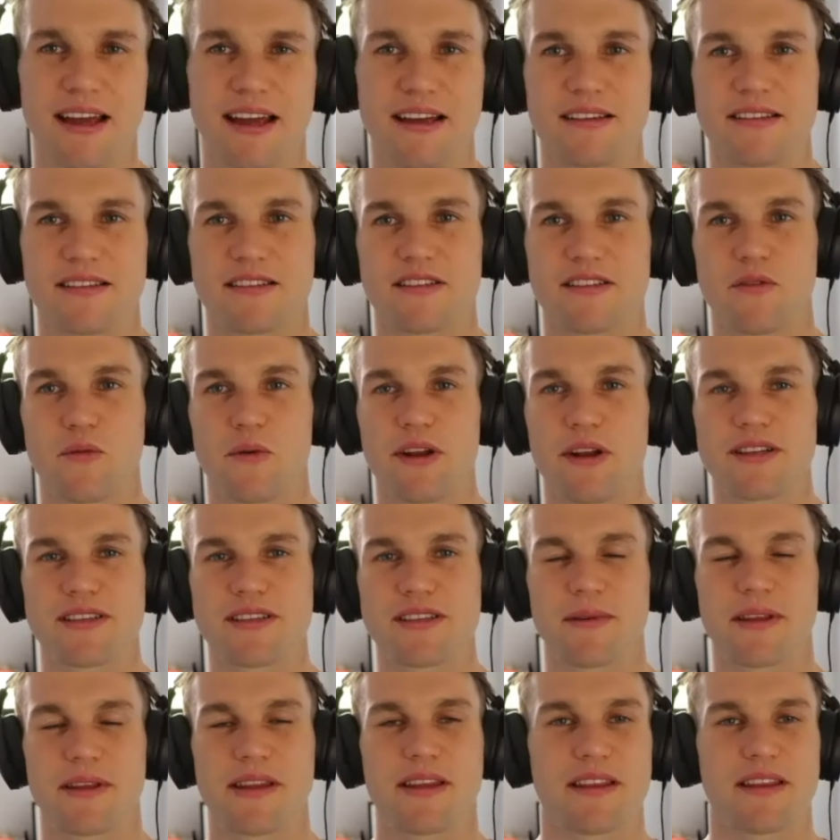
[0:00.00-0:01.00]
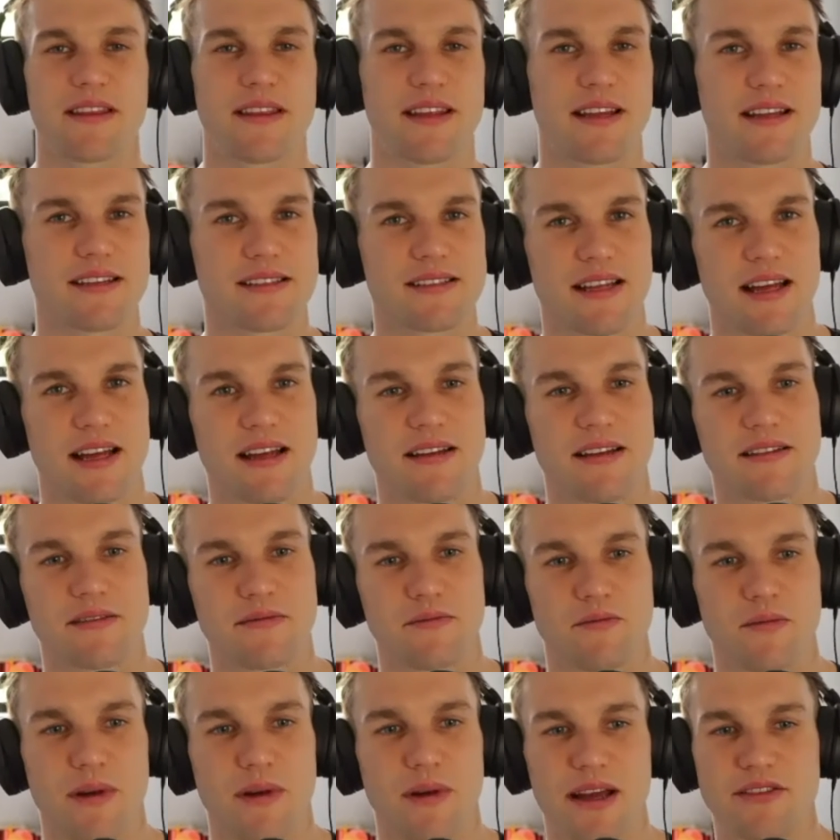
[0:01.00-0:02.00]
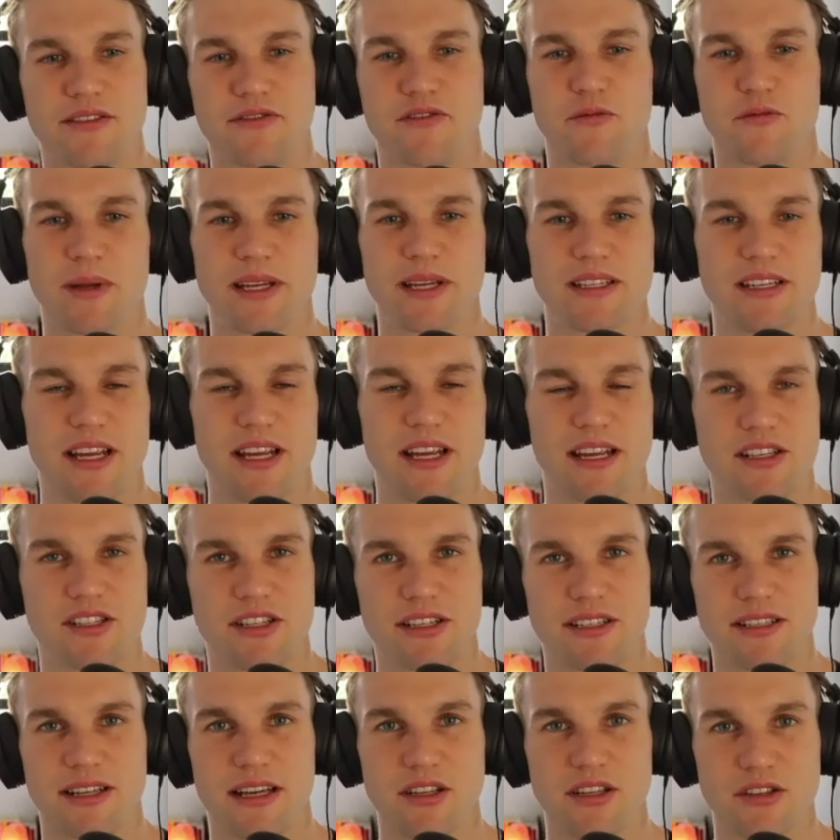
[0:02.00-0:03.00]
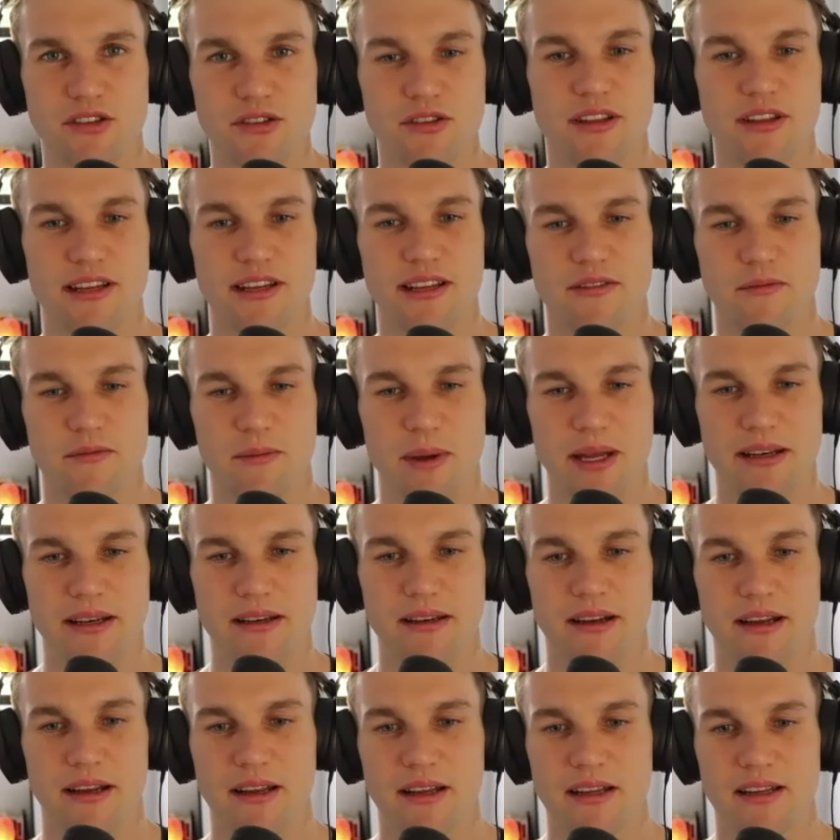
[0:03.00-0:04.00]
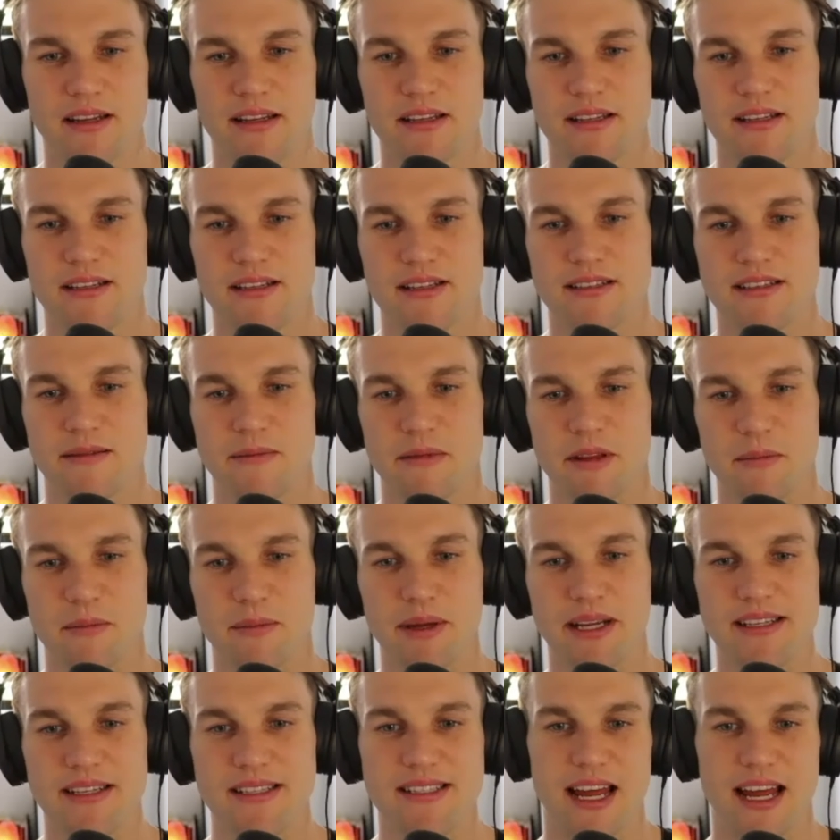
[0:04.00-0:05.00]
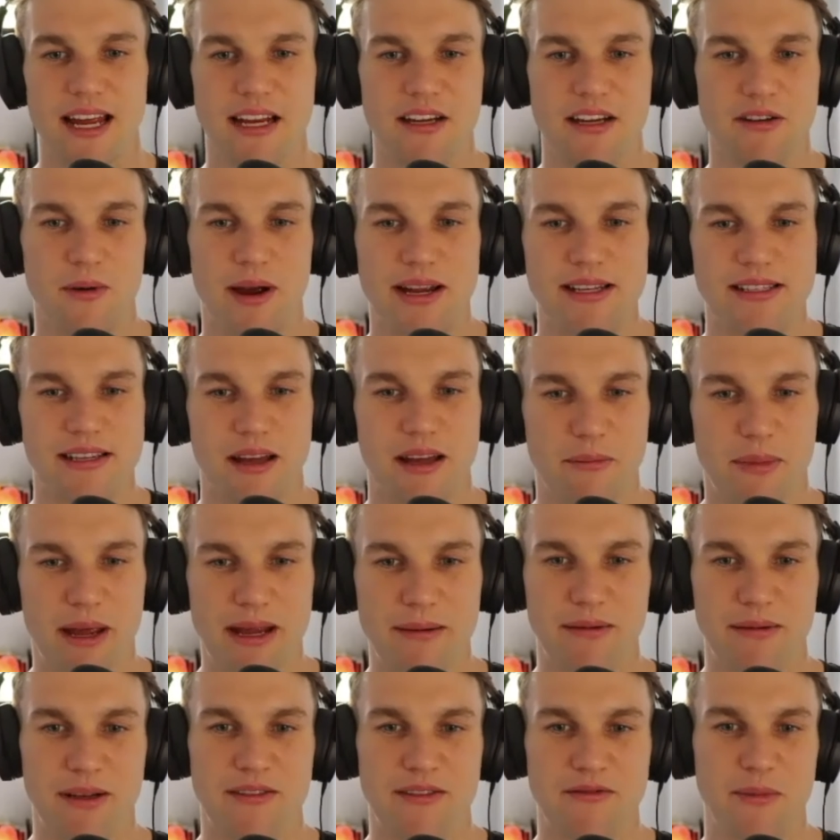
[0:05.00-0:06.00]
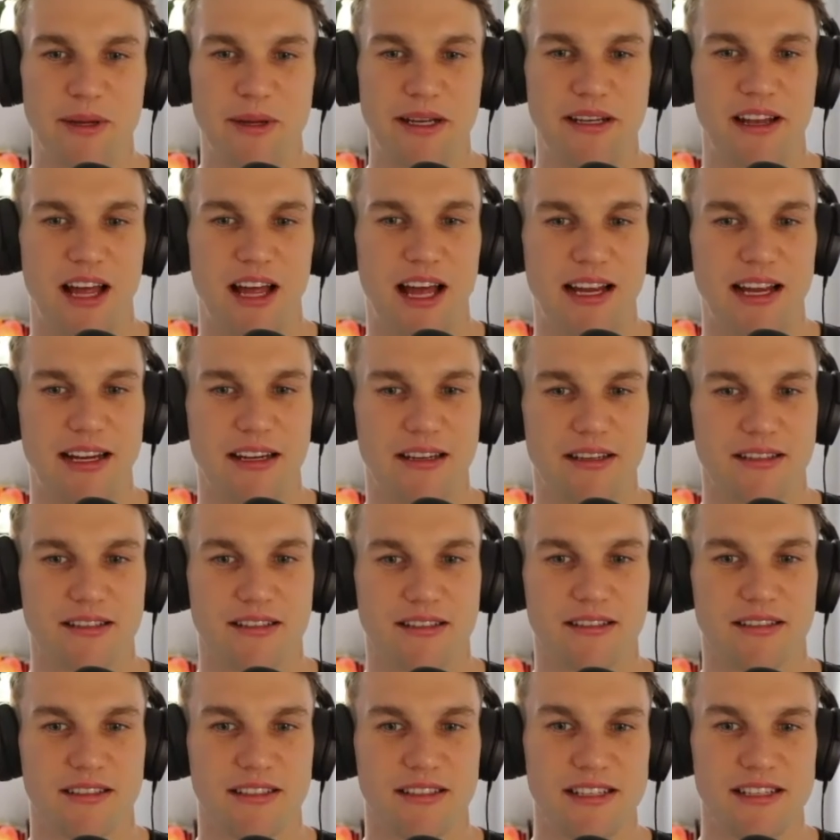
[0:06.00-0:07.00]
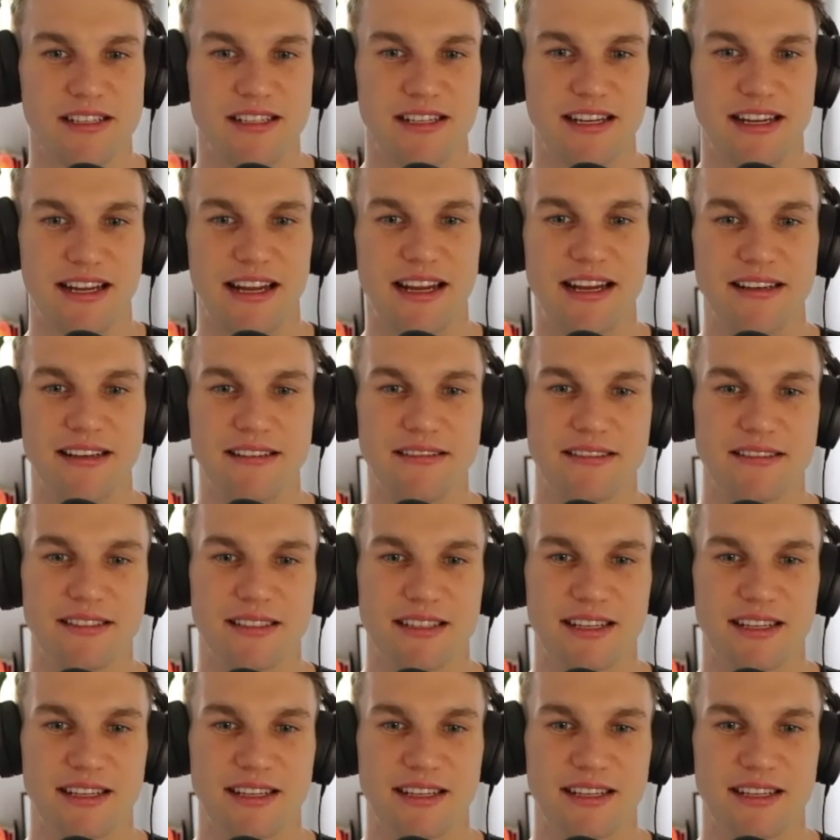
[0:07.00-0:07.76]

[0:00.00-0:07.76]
So what are some of the things that, as you've been teaching, that you think have been some of the biggest takeaways that people have been like listening in,